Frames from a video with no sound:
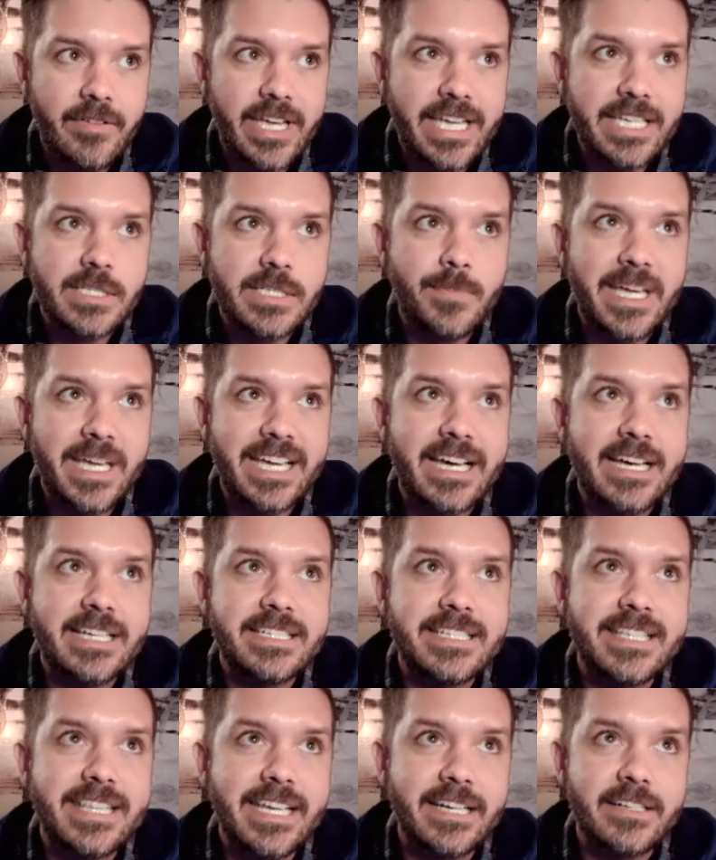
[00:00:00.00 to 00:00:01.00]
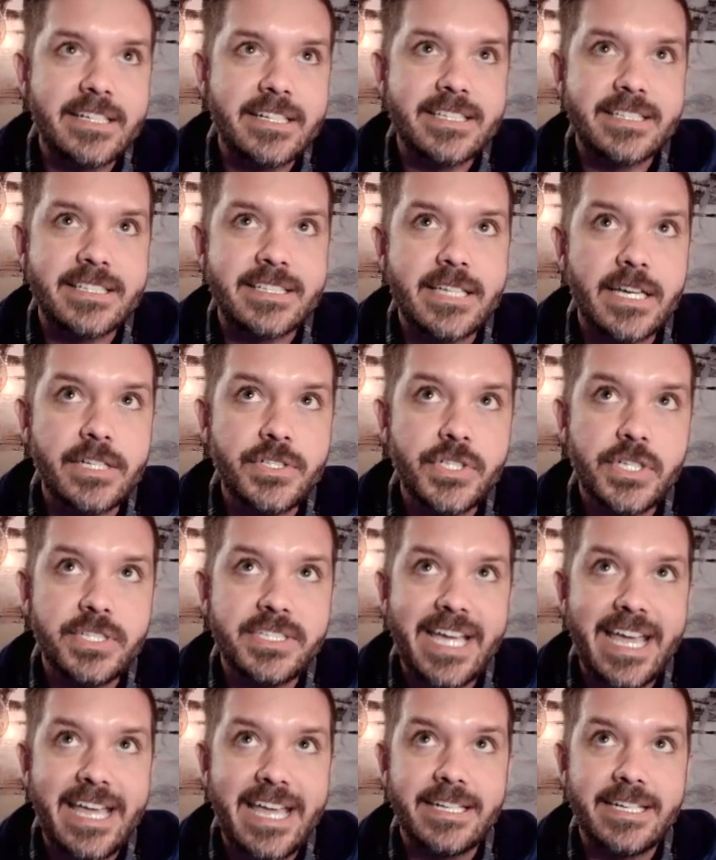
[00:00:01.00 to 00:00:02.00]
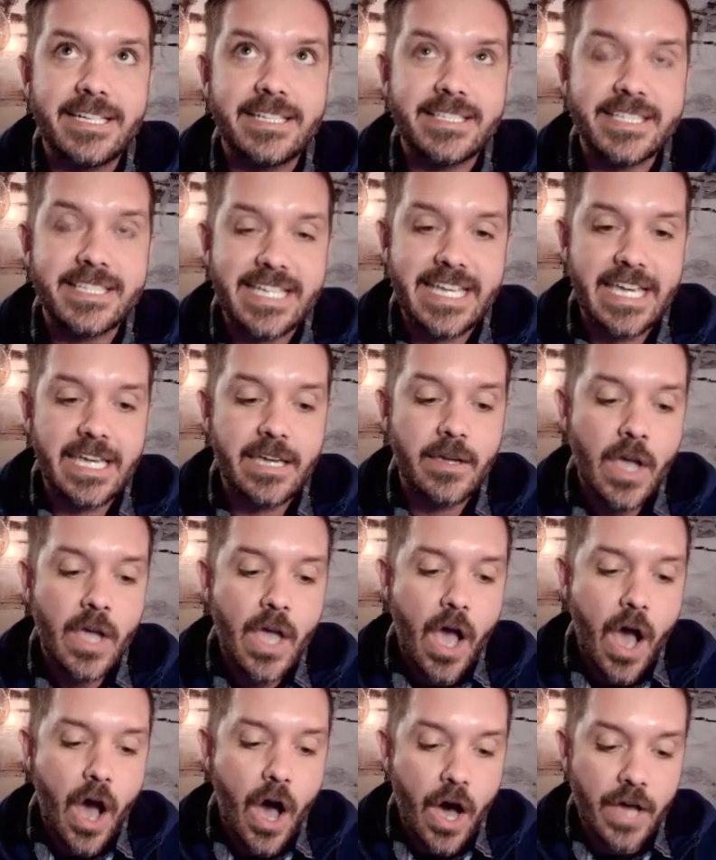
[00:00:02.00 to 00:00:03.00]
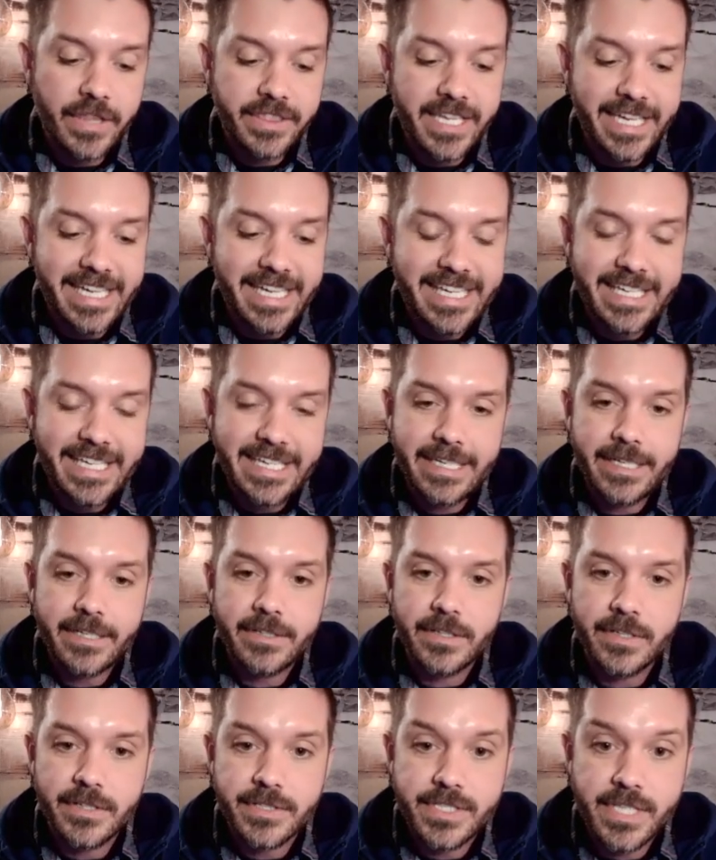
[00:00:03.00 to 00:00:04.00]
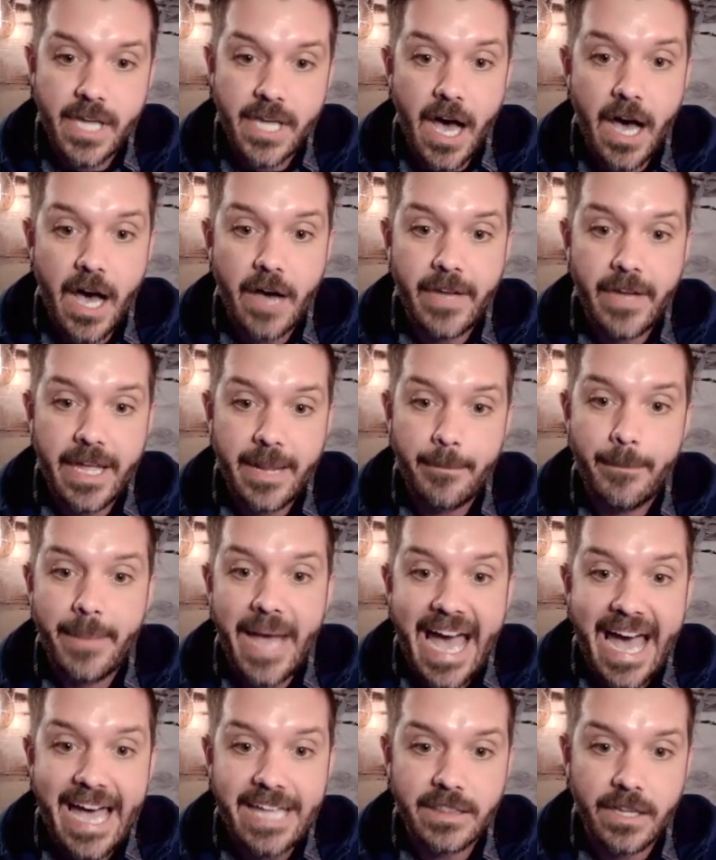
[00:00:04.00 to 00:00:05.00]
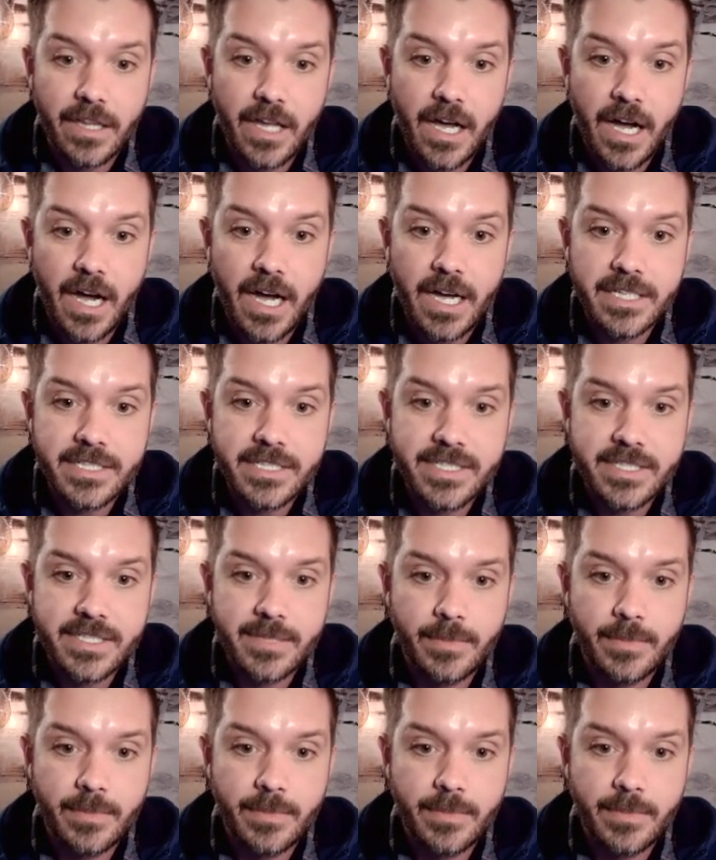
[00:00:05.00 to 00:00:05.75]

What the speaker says: is because there is such a tendency on the heels of a bad loss.